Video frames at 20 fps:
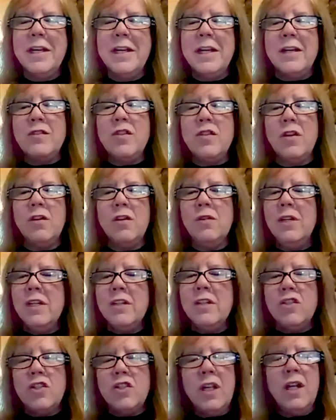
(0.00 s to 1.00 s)
And so
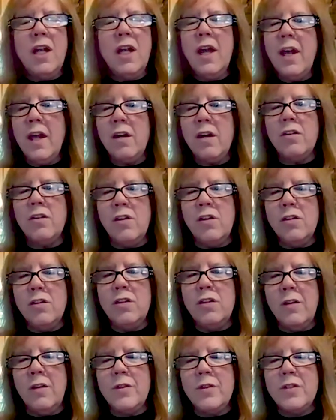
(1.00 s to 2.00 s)
she and I had a long
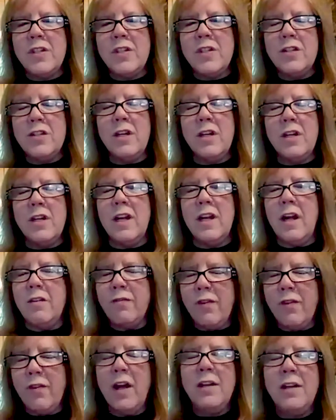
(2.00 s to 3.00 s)
conversation and I
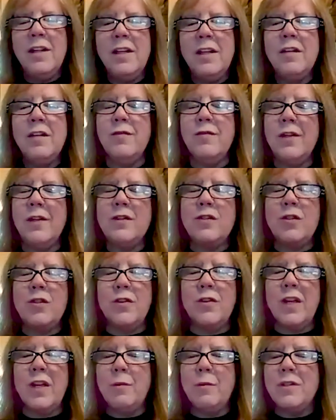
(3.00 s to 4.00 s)
finally convinced her
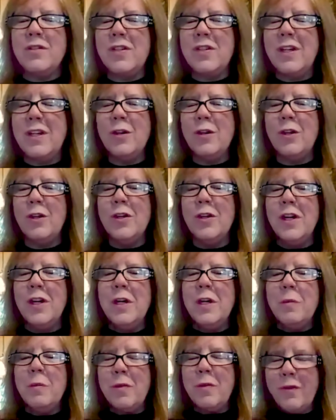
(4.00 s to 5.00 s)
that I would see her
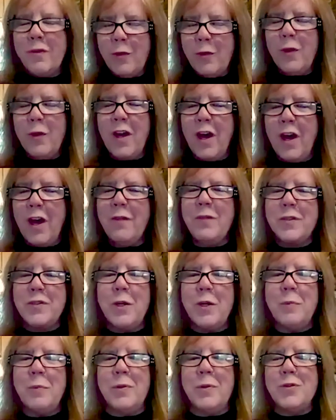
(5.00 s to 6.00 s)
before the office
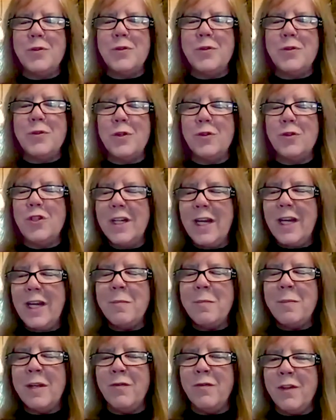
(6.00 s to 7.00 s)
opened. So she came
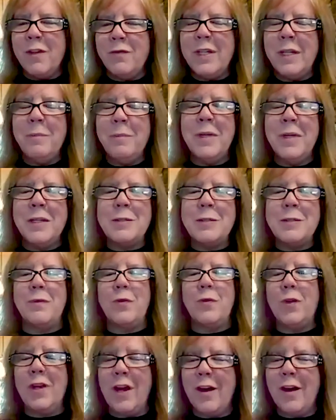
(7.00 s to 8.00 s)
in 15 minutes before
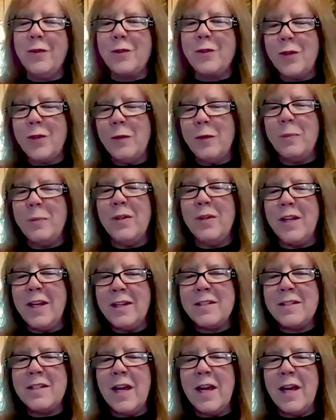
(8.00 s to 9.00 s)
the office opened the
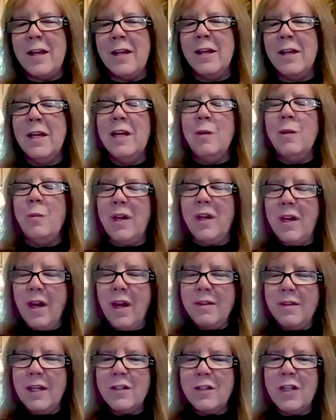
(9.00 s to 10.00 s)
next day. We
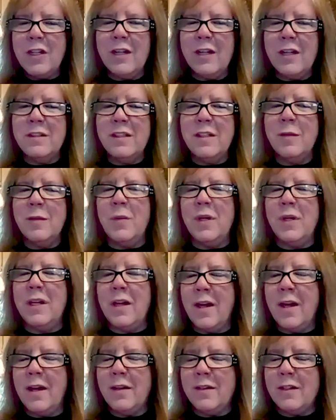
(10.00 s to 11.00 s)
got that child in, we
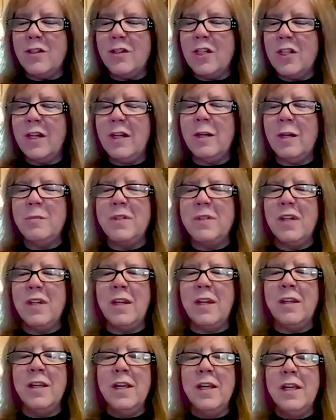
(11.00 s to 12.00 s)
got the checkup
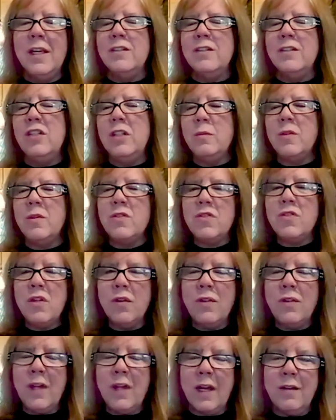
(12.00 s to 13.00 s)
done, and she was
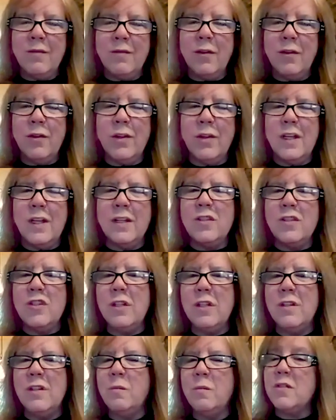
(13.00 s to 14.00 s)
so thankful. And she
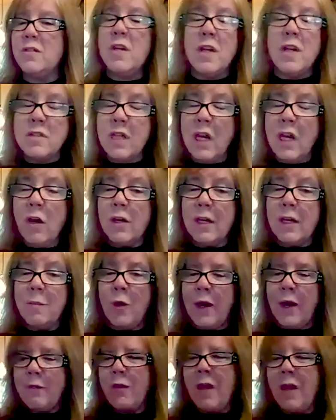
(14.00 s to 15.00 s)
was not scared
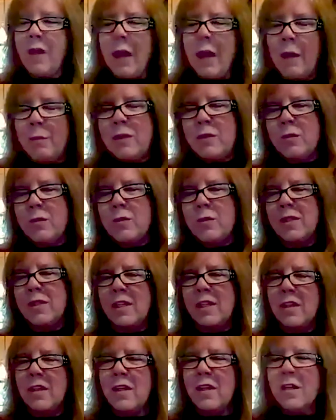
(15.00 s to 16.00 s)
anymore after that, which was
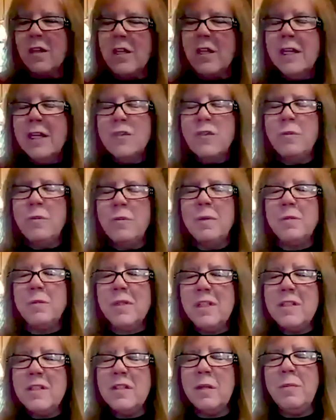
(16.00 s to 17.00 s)
really good. So we
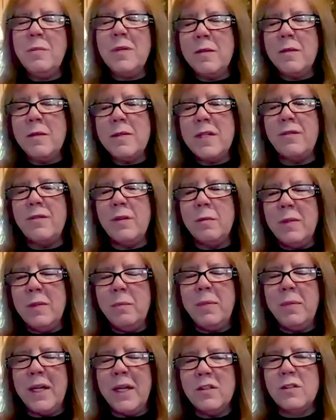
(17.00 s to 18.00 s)
really sometimes have to meet
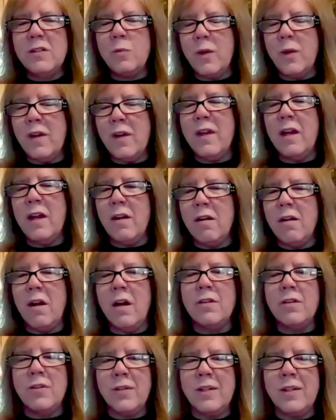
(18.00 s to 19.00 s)
patients where they
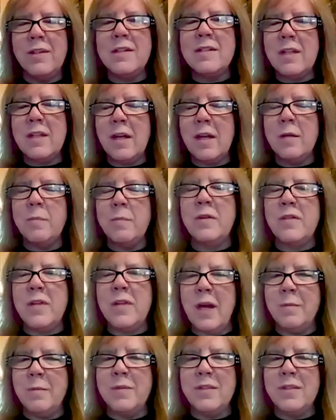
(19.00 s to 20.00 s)
are during these types of
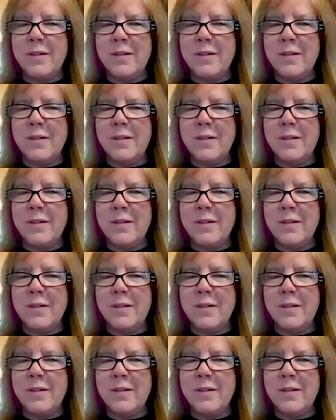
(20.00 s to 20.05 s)
times.